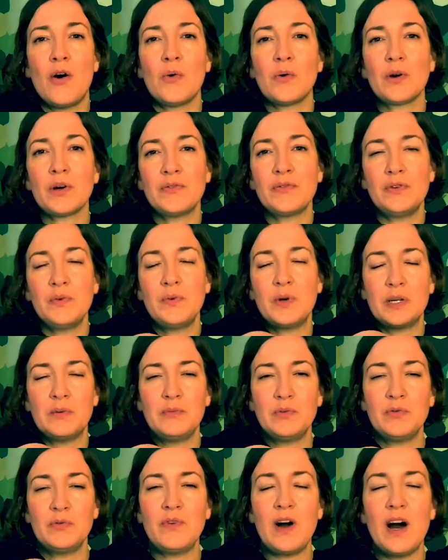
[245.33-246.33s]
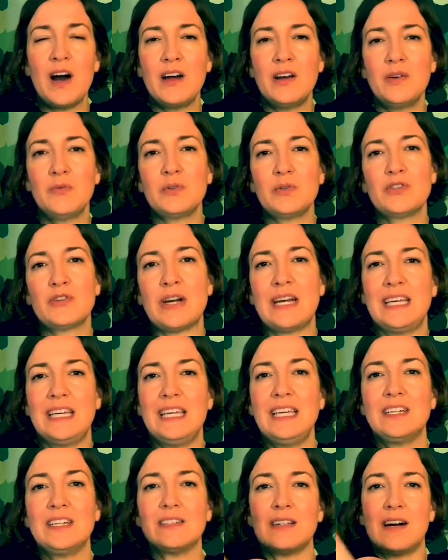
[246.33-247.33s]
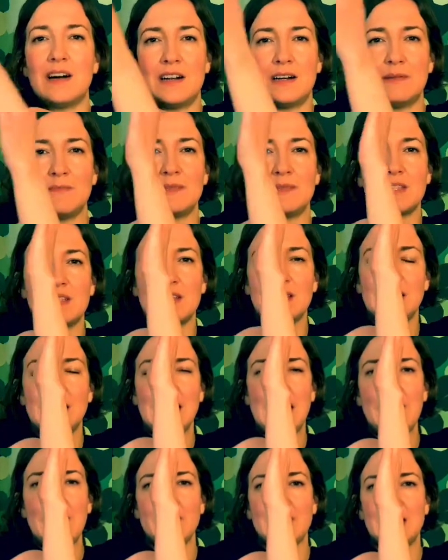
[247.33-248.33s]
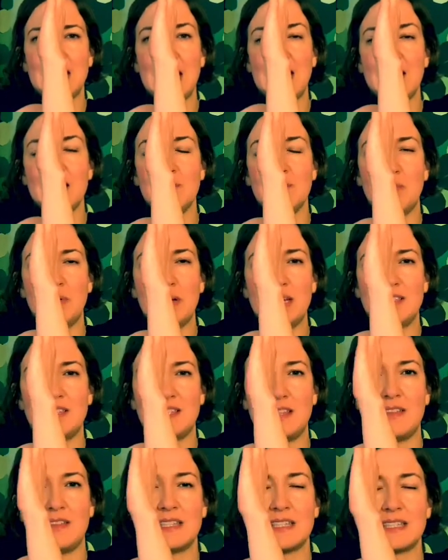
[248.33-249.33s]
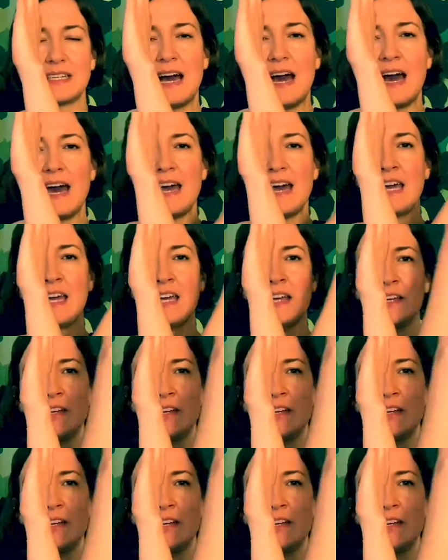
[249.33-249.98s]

or if you want to move on, we'll try eagle arms. Left hand points to the sky,